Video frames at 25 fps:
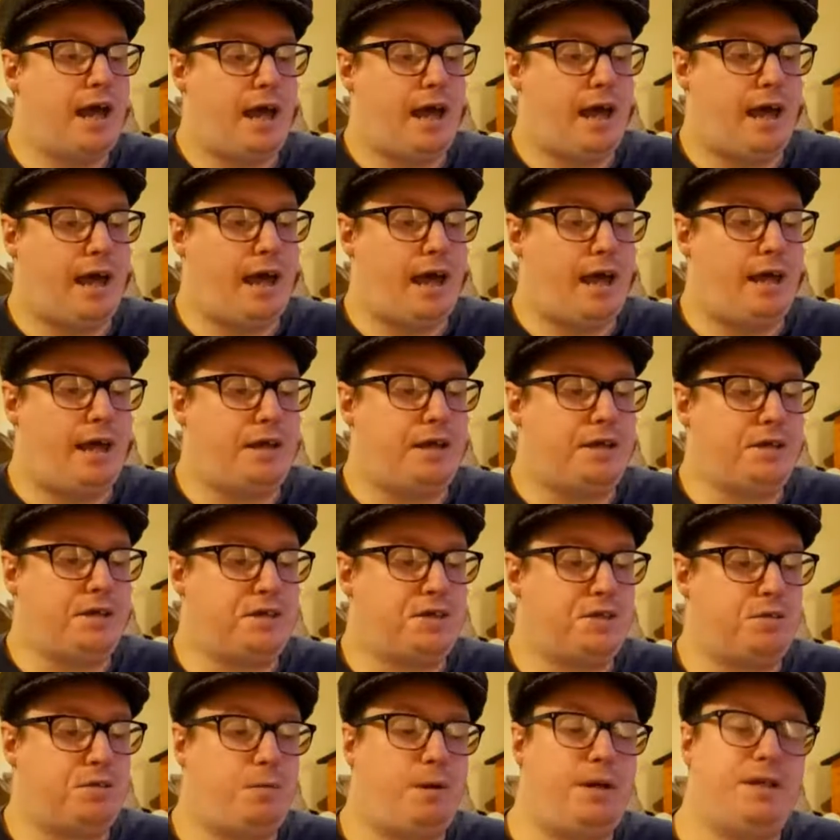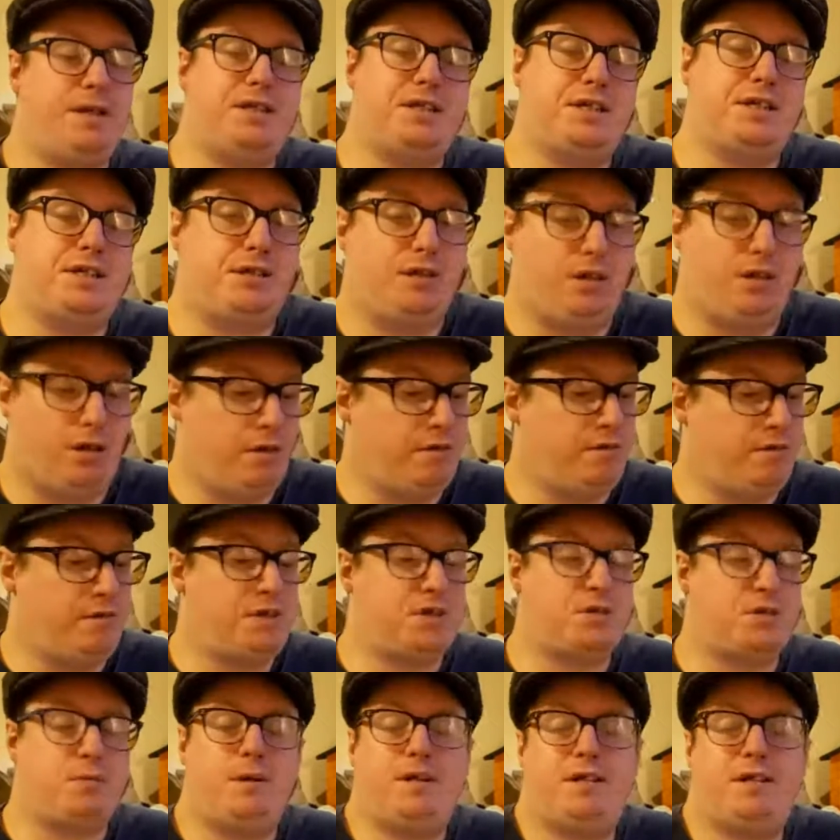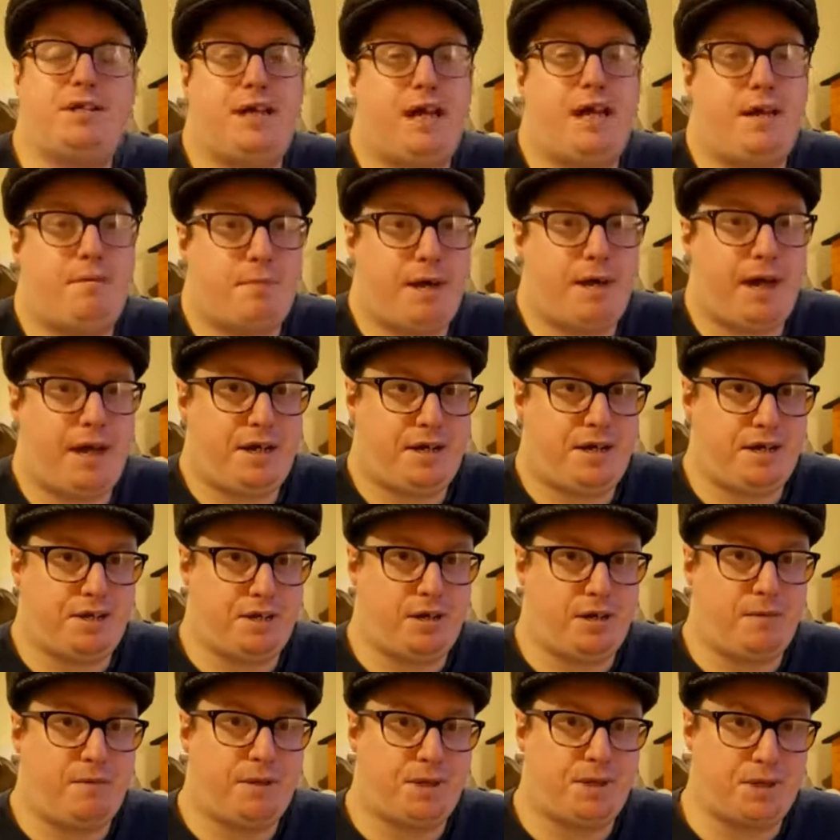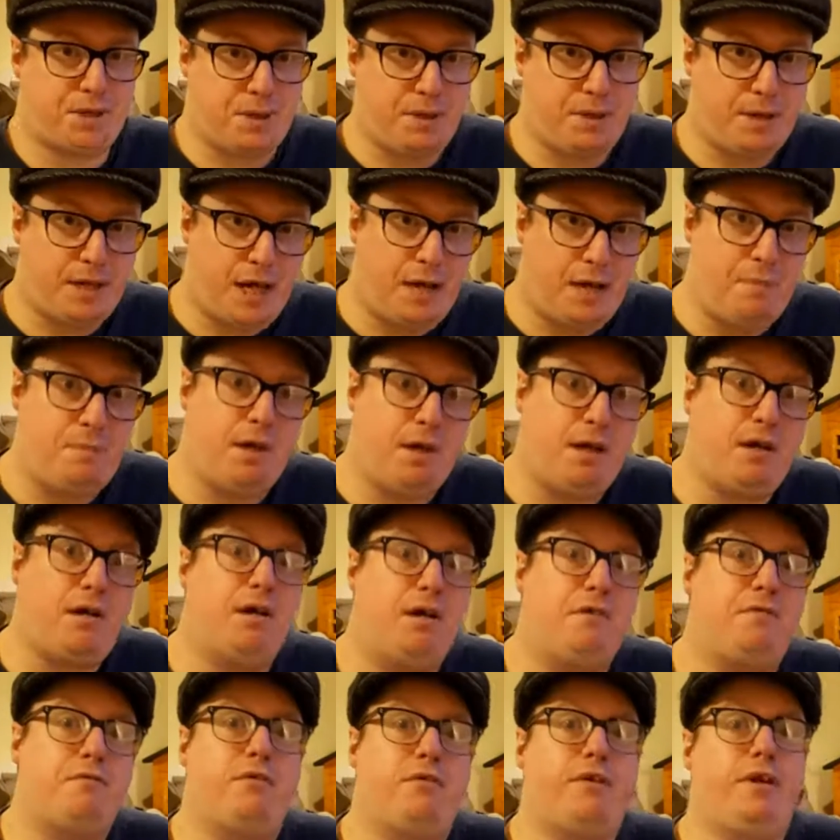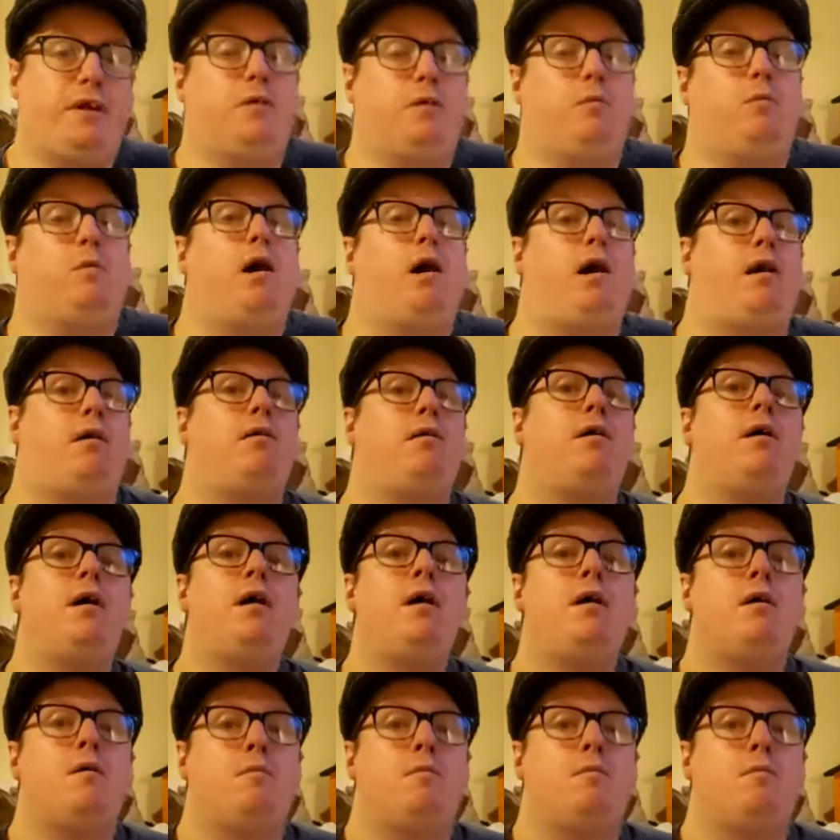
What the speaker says: There's 128 pages of it, so keep it going for a little while.